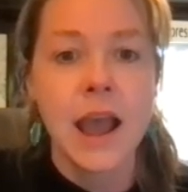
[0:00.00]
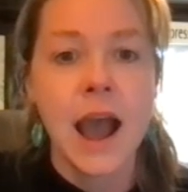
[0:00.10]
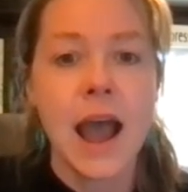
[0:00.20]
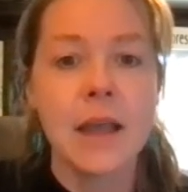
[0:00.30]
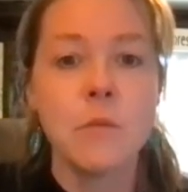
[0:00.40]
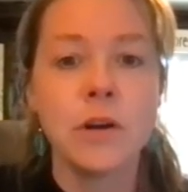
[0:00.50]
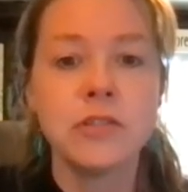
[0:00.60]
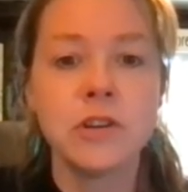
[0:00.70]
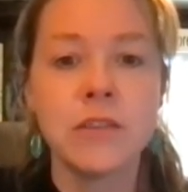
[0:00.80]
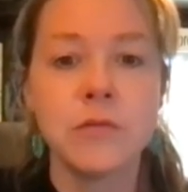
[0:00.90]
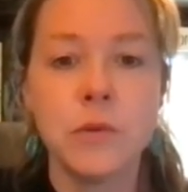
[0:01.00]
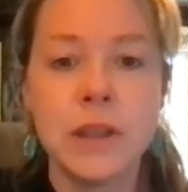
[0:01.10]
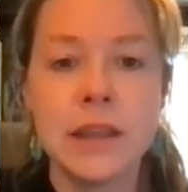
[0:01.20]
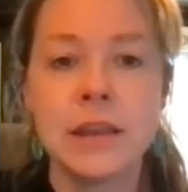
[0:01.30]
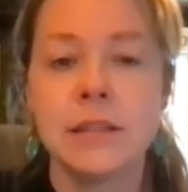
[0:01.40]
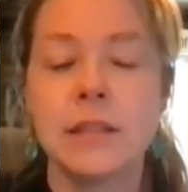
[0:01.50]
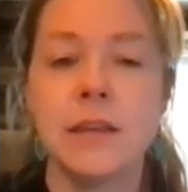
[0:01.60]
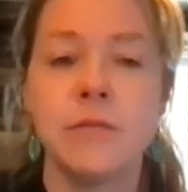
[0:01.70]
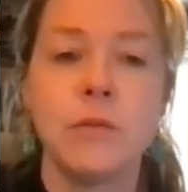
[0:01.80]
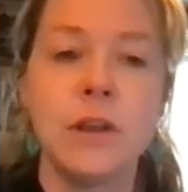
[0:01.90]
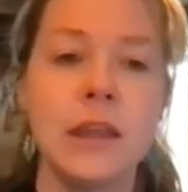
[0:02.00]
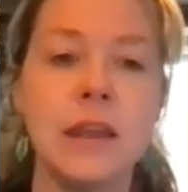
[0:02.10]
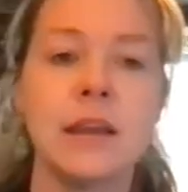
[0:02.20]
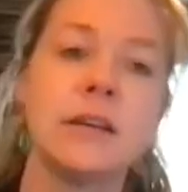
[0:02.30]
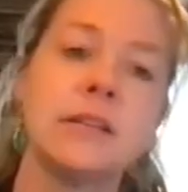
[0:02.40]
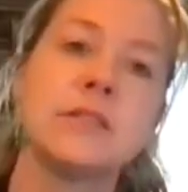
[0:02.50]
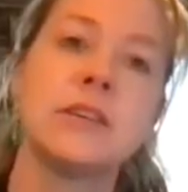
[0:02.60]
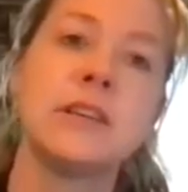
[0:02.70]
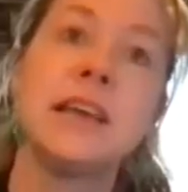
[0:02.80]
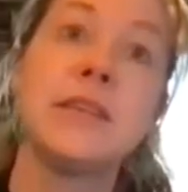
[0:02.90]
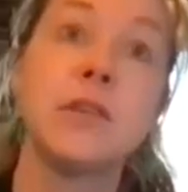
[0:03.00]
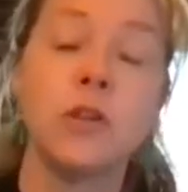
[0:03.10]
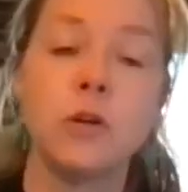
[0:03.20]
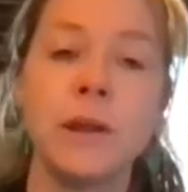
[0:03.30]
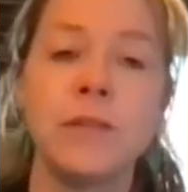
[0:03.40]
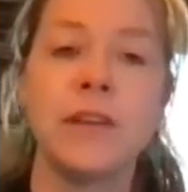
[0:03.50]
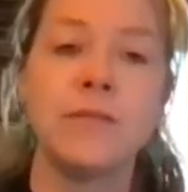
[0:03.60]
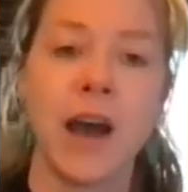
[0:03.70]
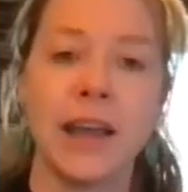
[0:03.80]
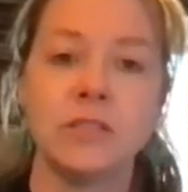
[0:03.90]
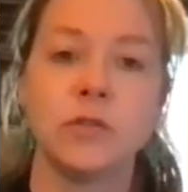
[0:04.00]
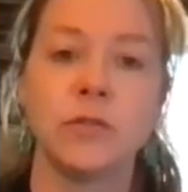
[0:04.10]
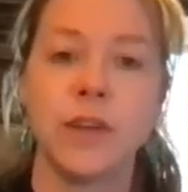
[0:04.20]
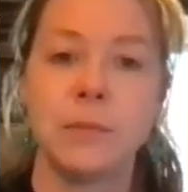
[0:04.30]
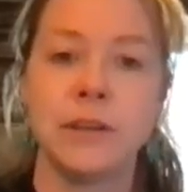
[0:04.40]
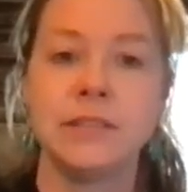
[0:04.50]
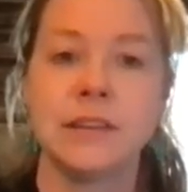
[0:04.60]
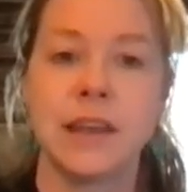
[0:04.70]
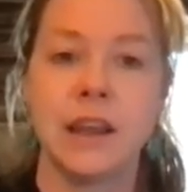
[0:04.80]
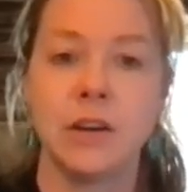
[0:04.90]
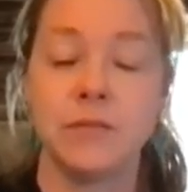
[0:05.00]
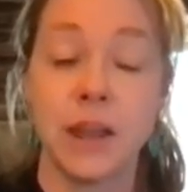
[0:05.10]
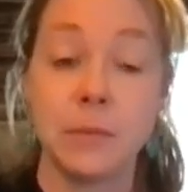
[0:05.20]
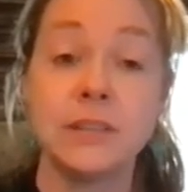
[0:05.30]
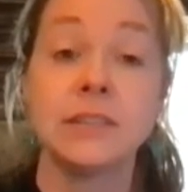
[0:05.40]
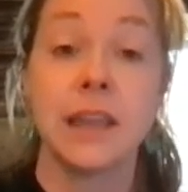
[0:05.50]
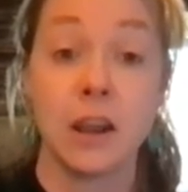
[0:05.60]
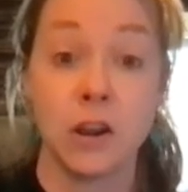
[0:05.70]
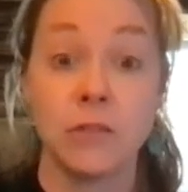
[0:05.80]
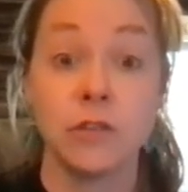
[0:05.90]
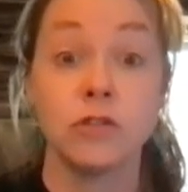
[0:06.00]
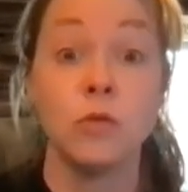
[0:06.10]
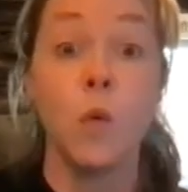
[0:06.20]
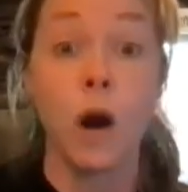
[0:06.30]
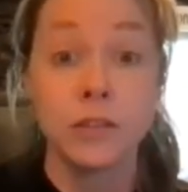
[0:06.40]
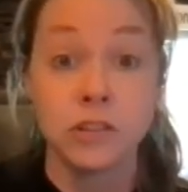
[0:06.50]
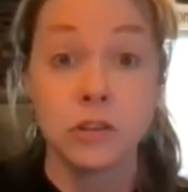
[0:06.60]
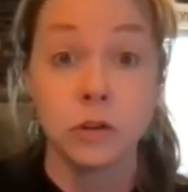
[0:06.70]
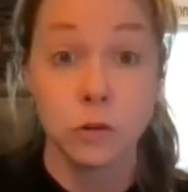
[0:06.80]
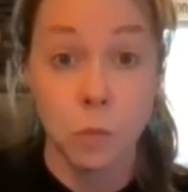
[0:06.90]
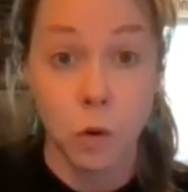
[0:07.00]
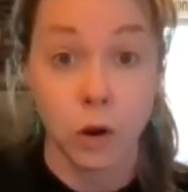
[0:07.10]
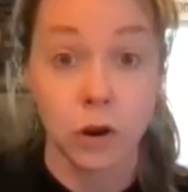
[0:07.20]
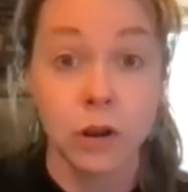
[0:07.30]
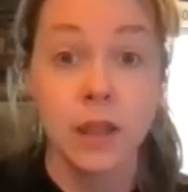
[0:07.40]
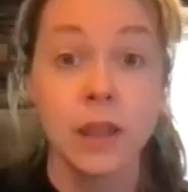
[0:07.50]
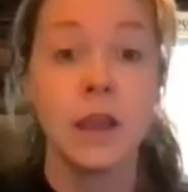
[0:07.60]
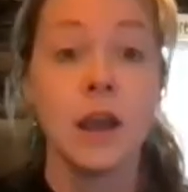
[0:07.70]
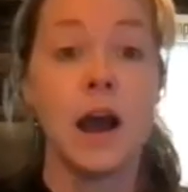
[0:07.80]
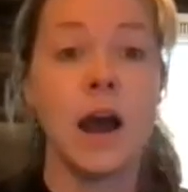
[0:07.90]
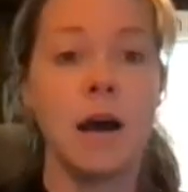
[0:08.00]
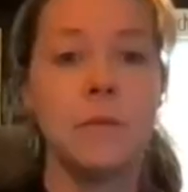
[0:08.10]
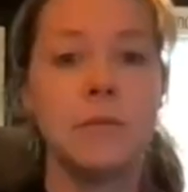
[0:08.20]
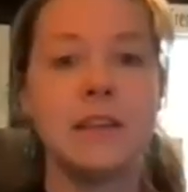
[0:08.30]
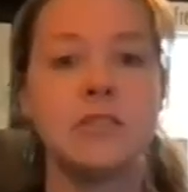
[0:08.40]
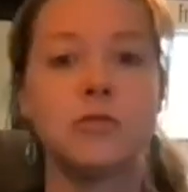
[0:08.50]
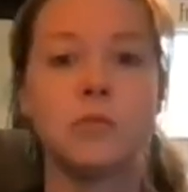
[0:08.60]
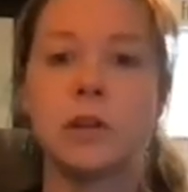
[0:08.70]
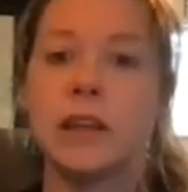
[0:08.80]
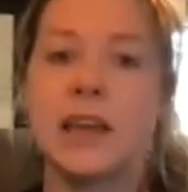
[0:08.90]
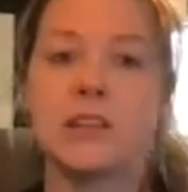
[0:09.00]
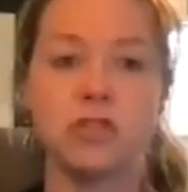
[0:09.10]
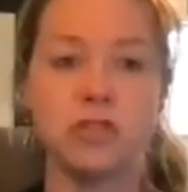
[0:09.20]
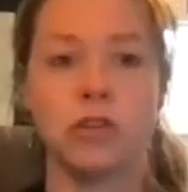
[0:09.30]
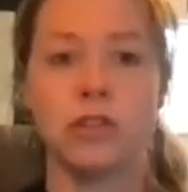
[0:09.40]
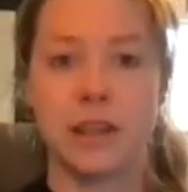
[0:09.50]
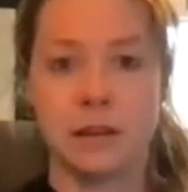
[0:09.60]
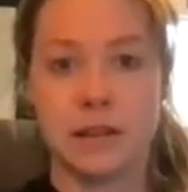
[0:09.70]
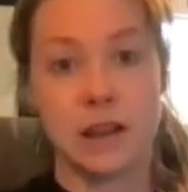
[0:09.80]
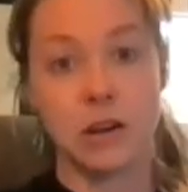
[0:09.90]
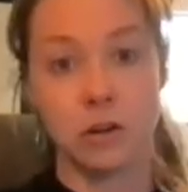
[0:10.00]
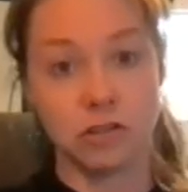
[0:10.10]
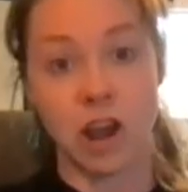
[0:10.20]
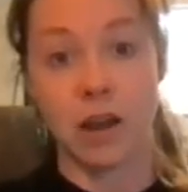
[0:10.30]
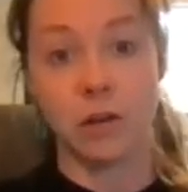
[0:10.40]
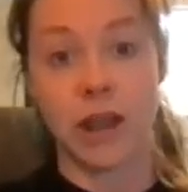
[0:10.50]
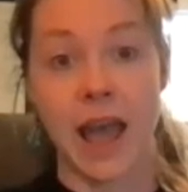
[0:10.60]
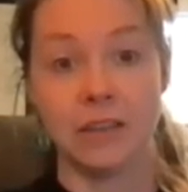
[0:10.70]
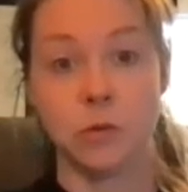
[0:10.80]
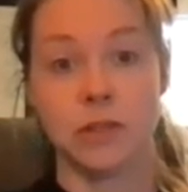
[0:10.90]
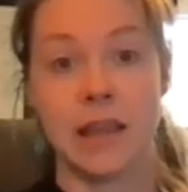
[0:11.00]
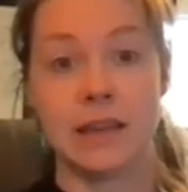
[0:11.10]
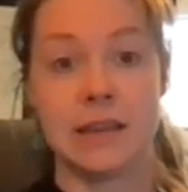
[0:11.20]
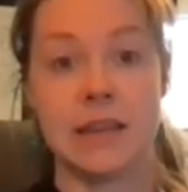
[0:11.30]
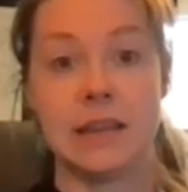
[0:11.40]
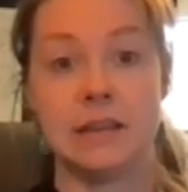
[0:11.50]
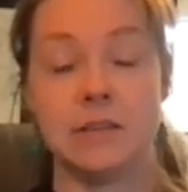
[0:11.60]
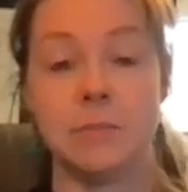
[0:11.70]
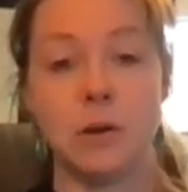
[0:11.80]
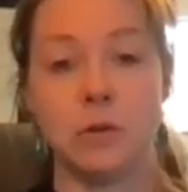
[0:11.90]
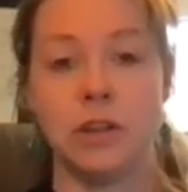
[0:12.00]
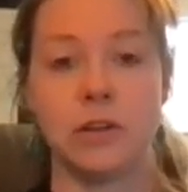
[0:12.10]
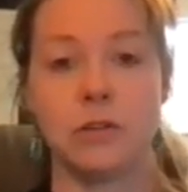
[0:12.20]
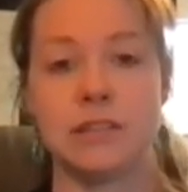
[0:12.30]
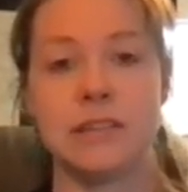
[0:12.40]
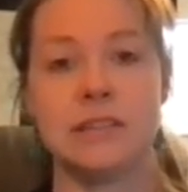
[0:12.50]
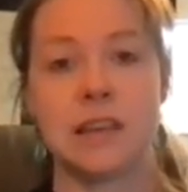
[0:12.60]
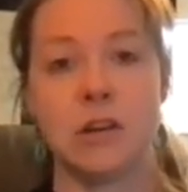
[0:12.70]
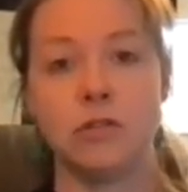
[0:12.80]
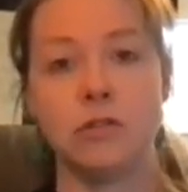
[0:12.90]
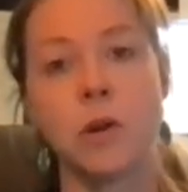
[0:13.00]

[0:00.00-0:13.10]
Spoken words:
I wonder if we could give a little bit of advice for families and caregivers who want to learn more, and really ensure that their child has what they need to build literacy skills.